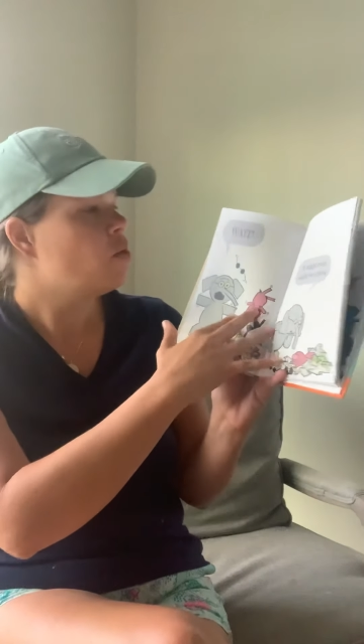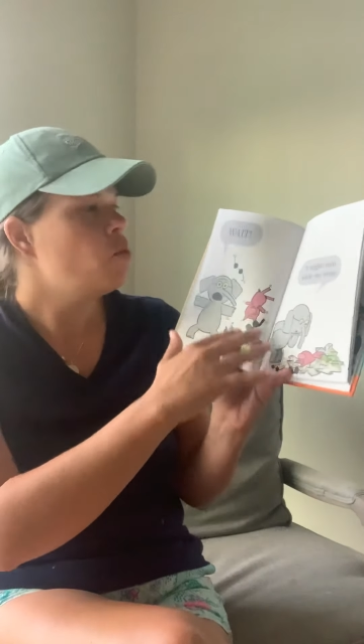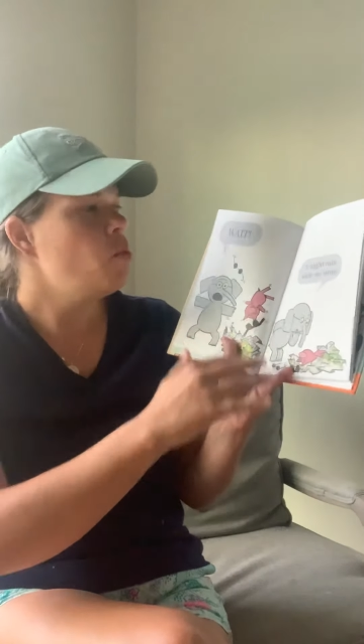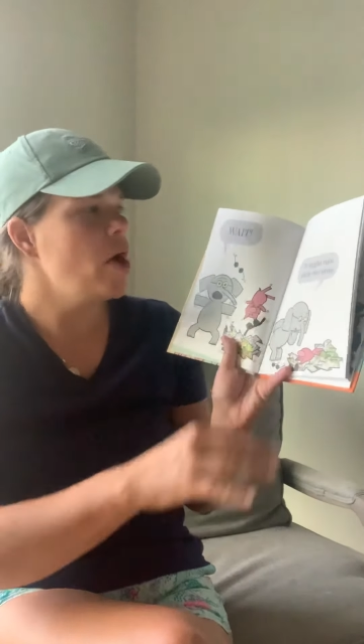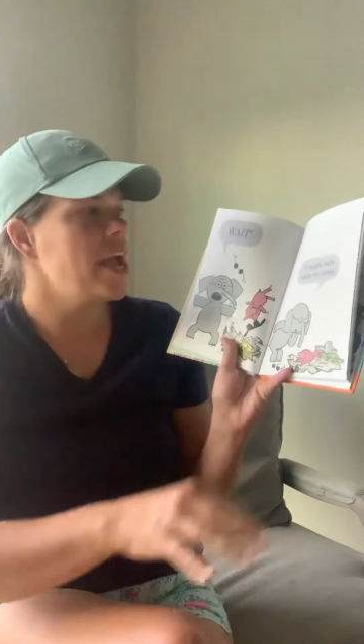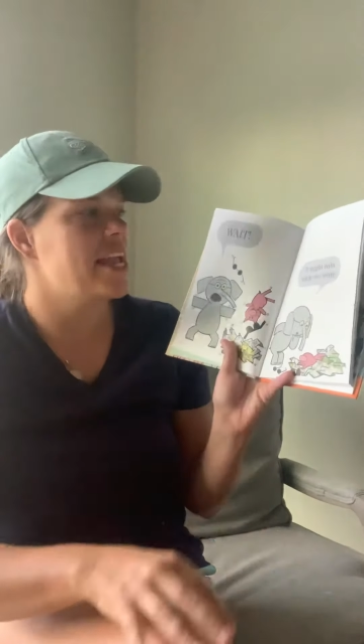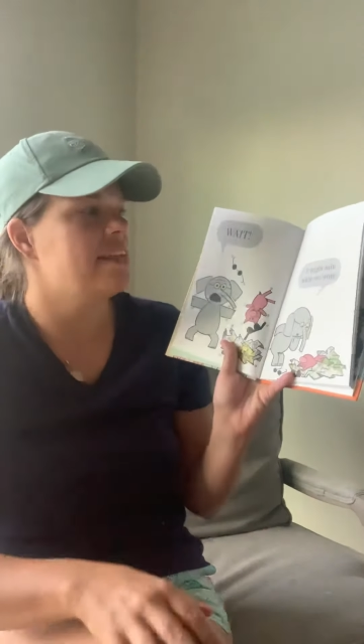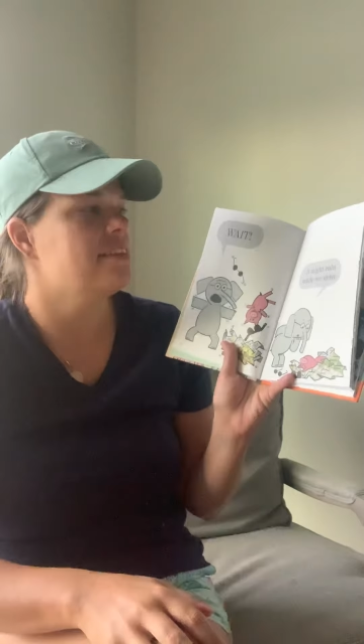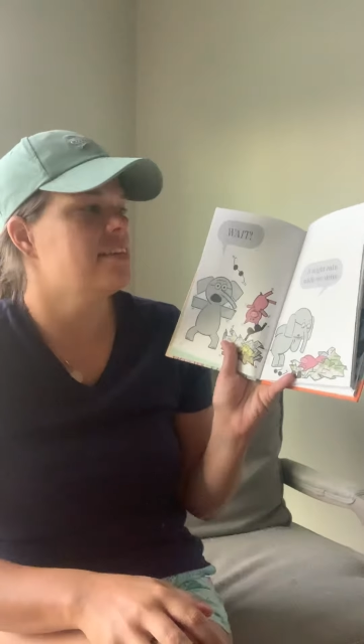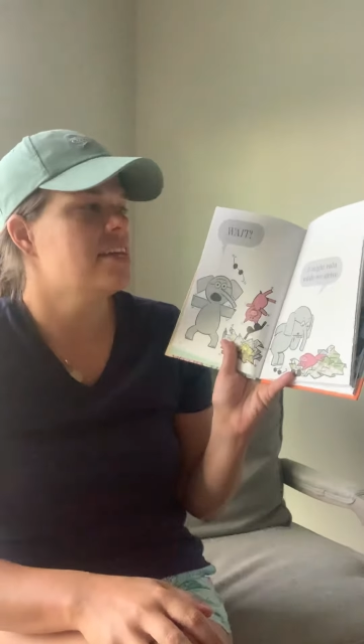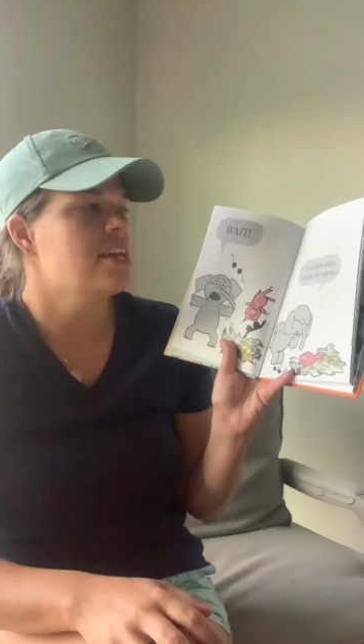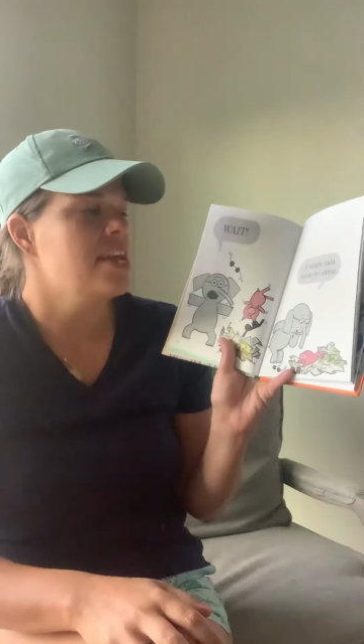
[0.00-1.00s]
Wait,
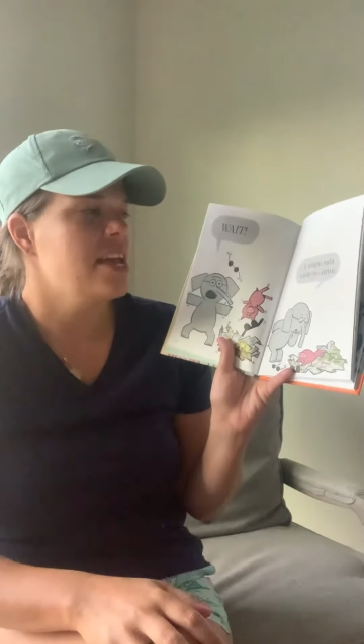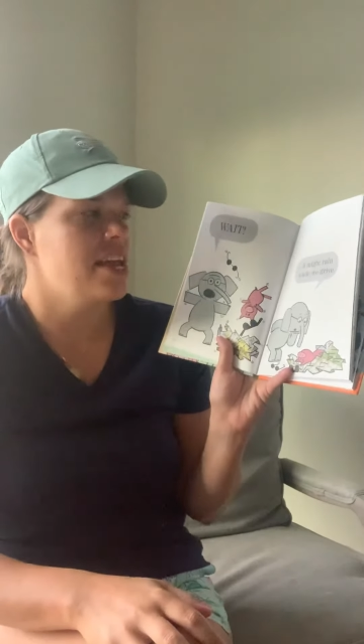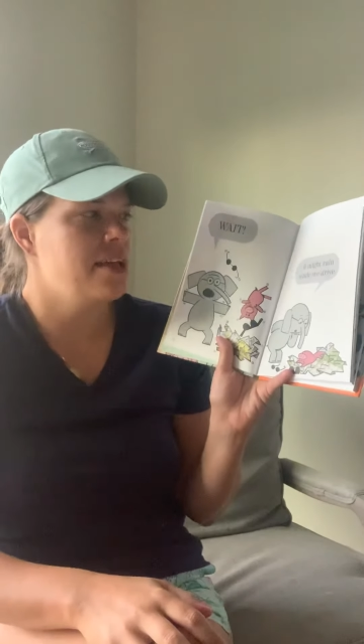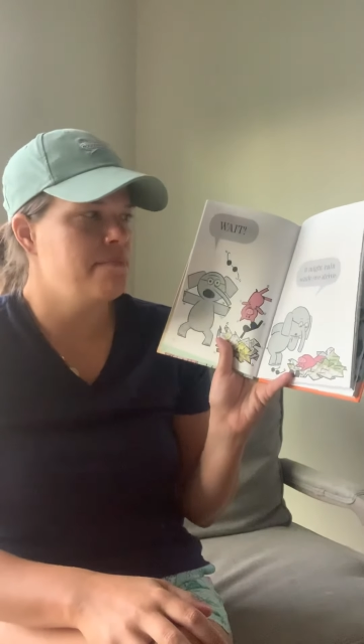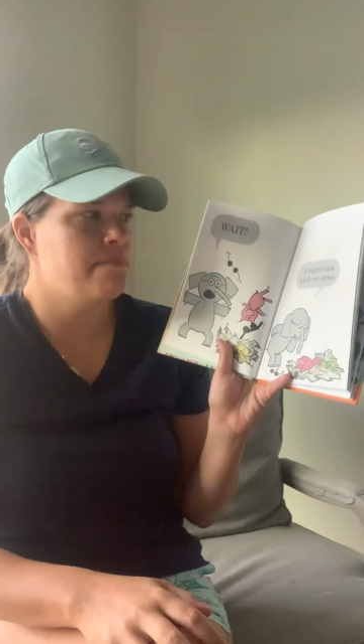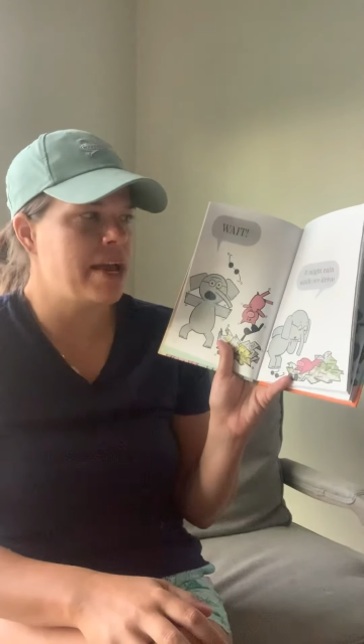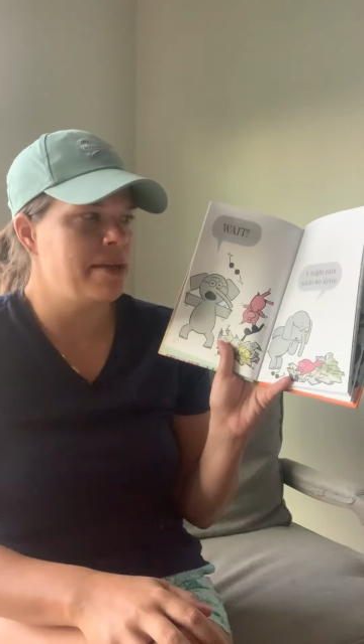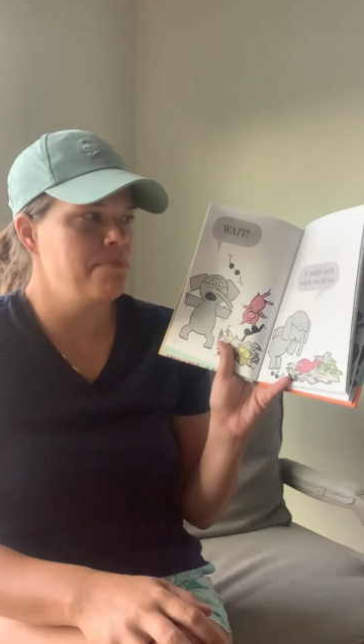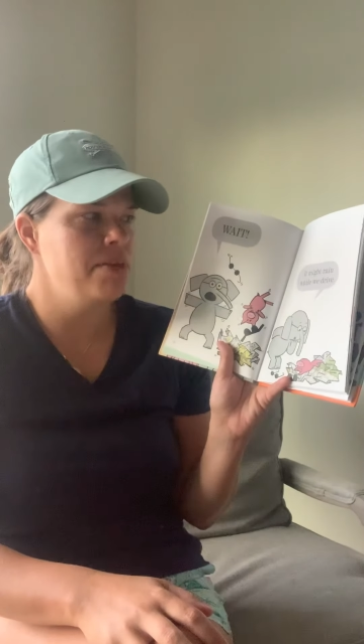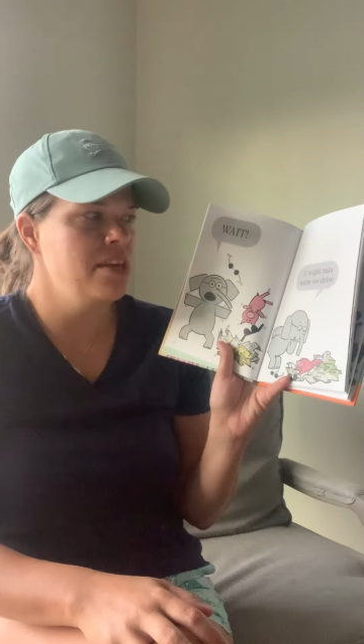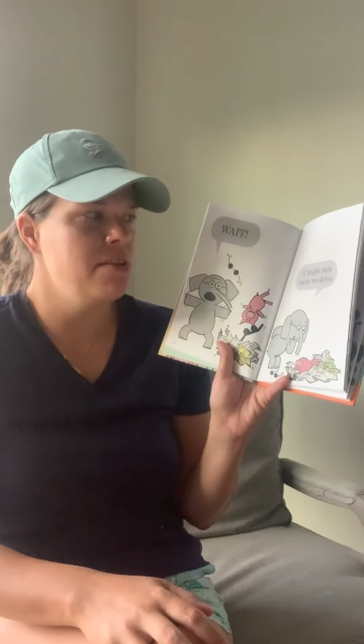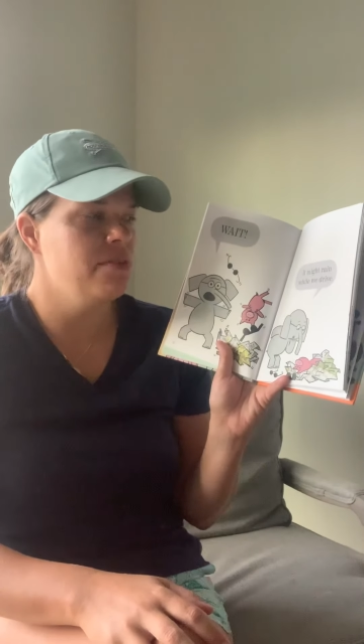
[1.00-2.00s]
it might
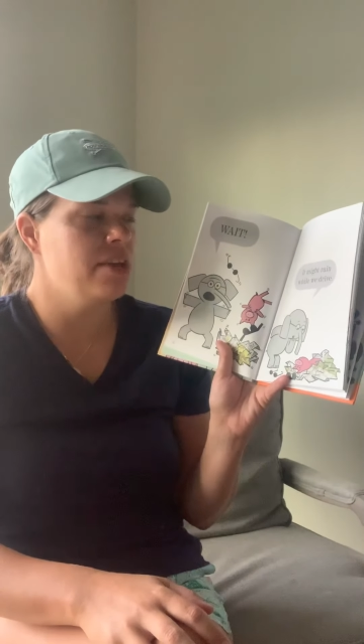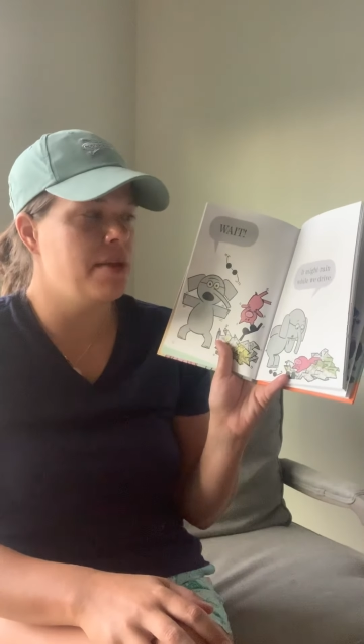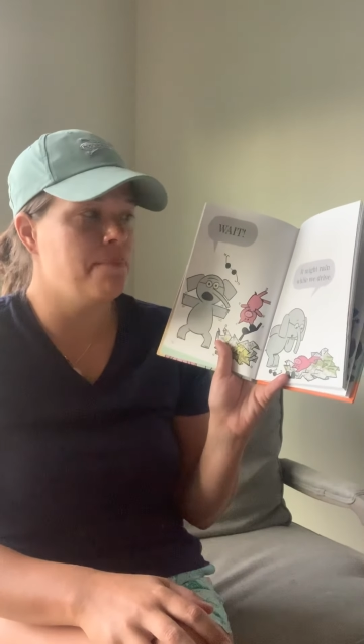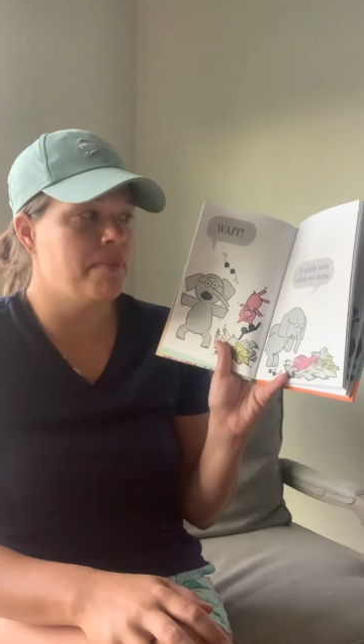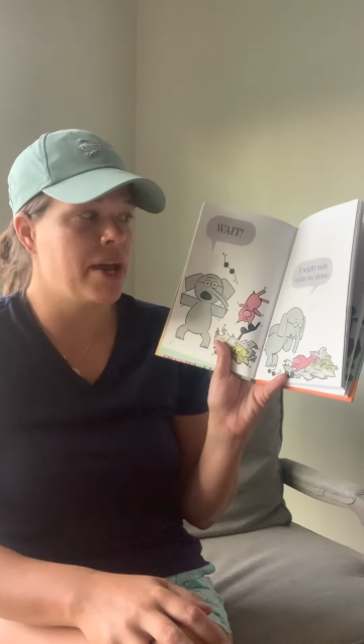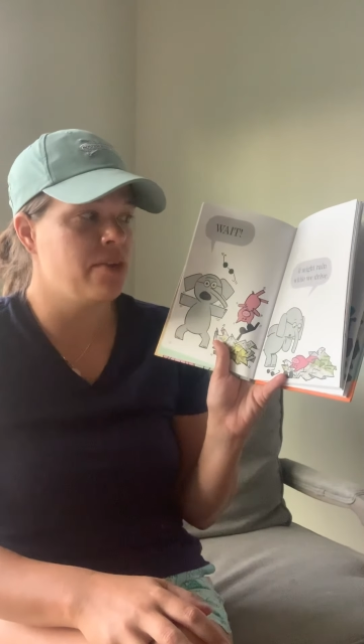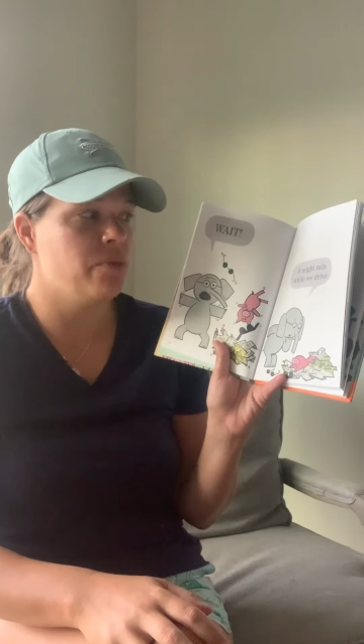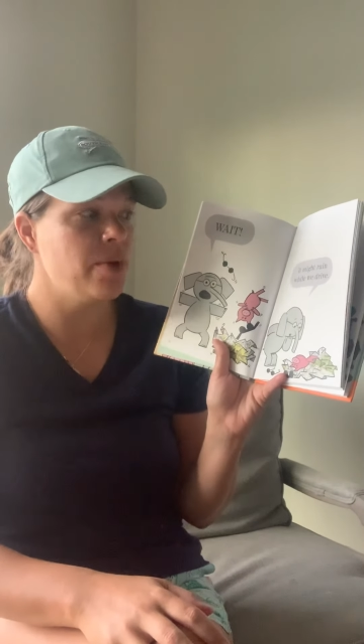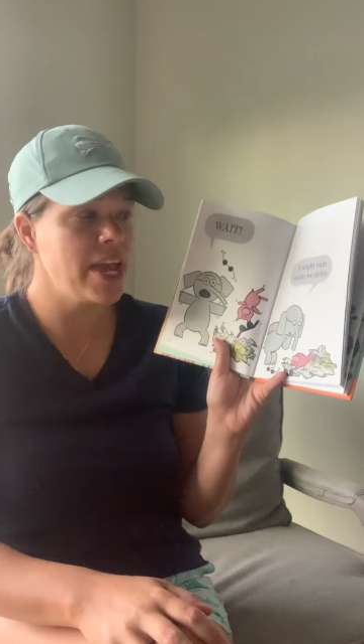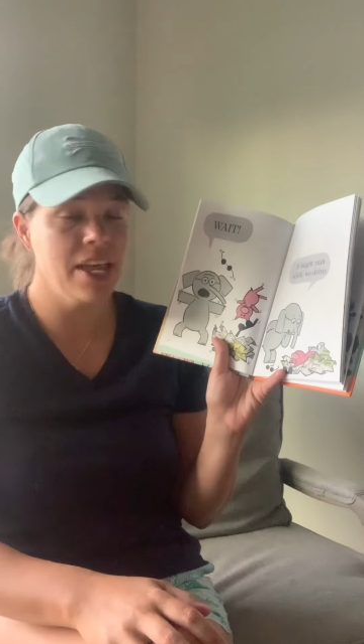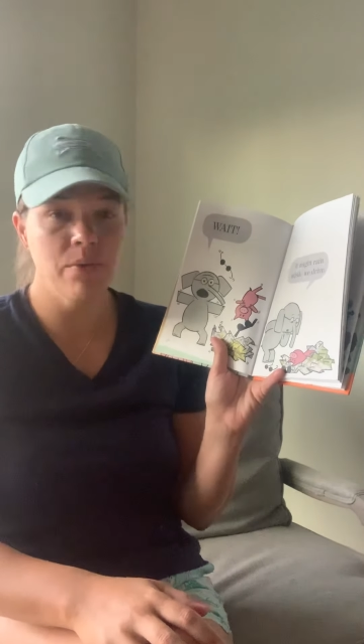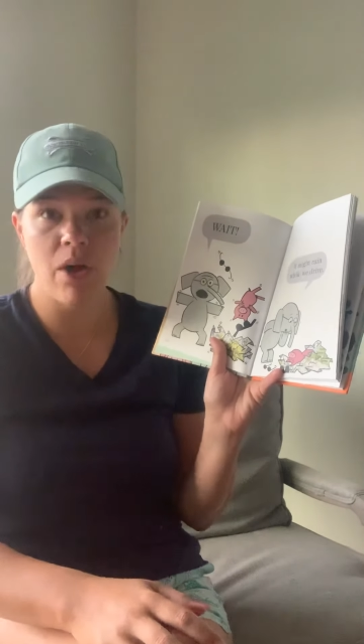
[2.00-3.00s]
be, it might
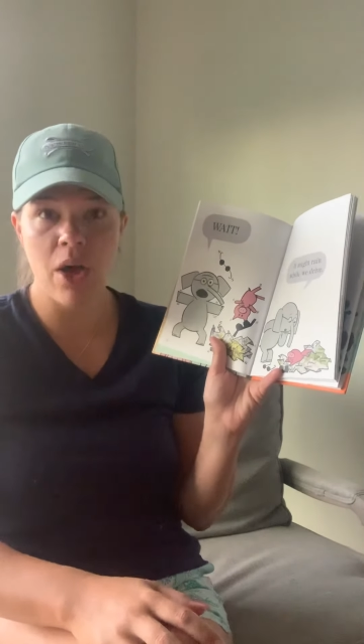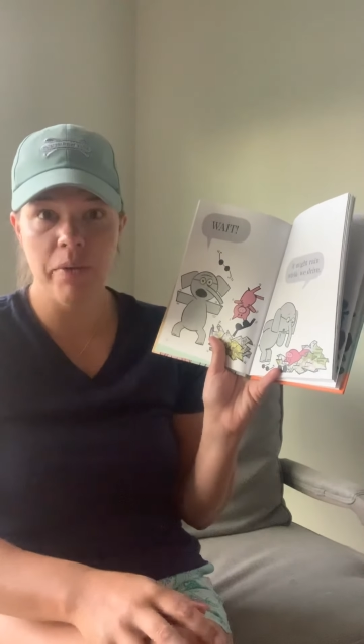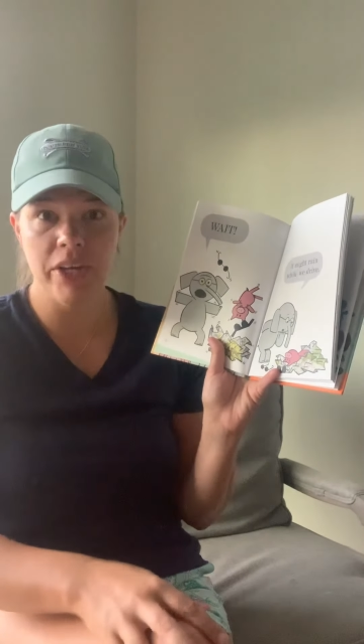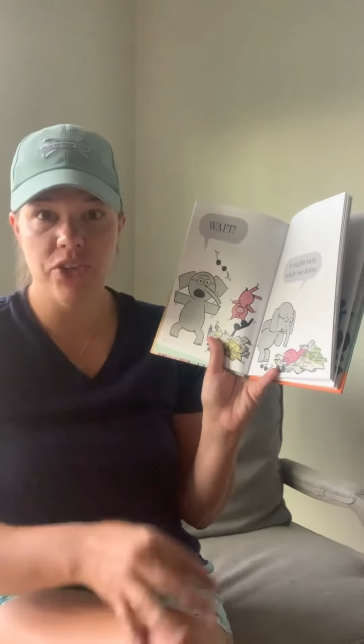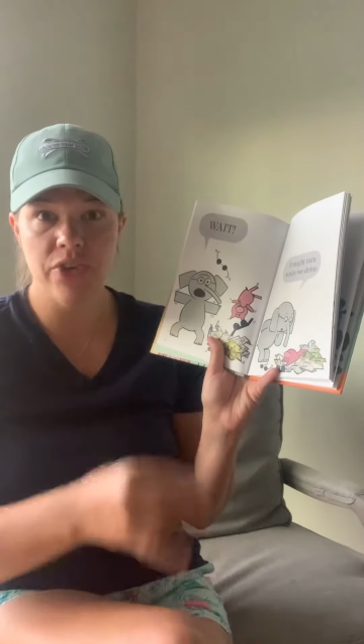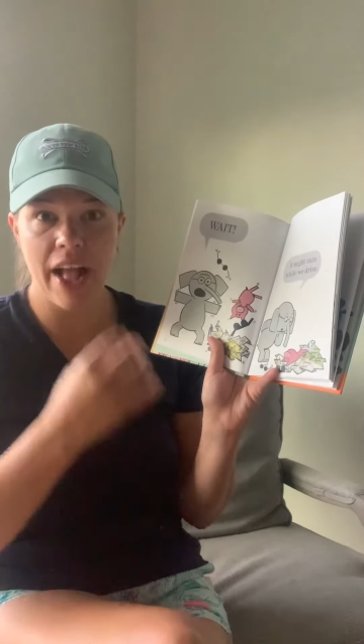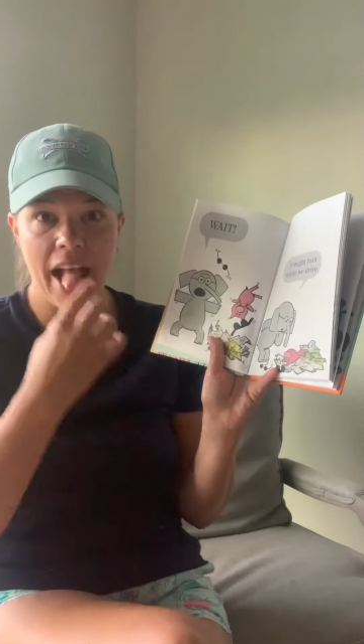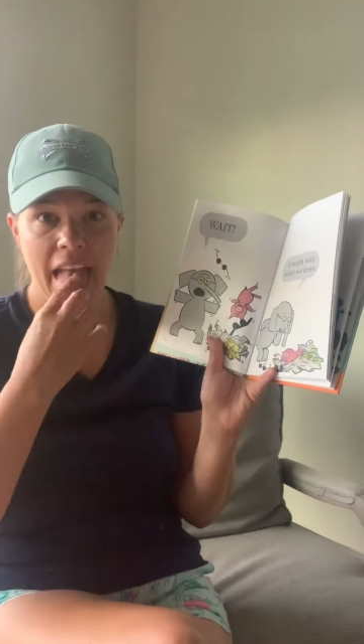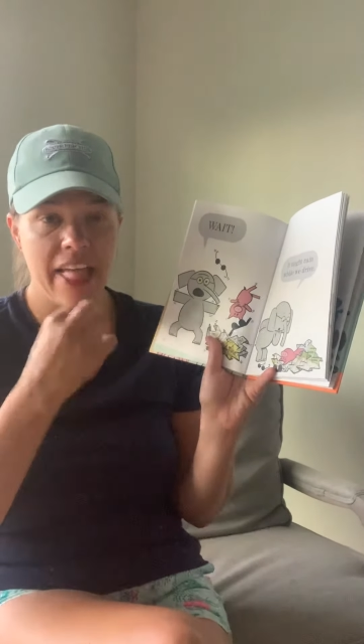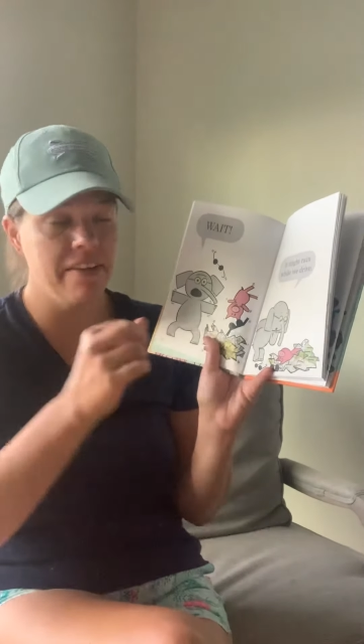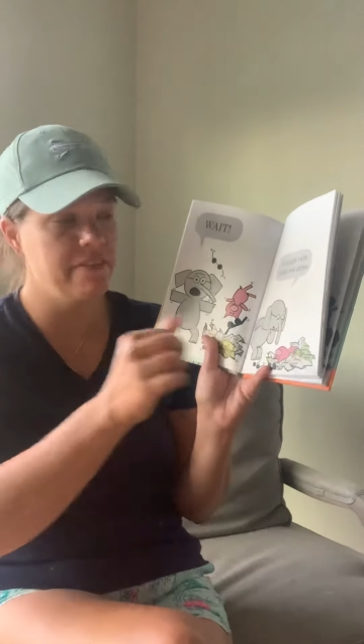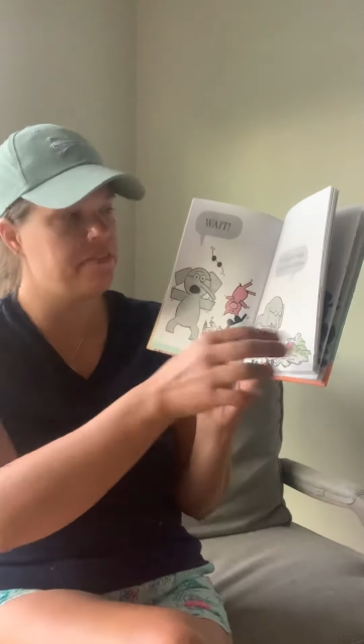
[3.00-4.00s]
rain while we drive.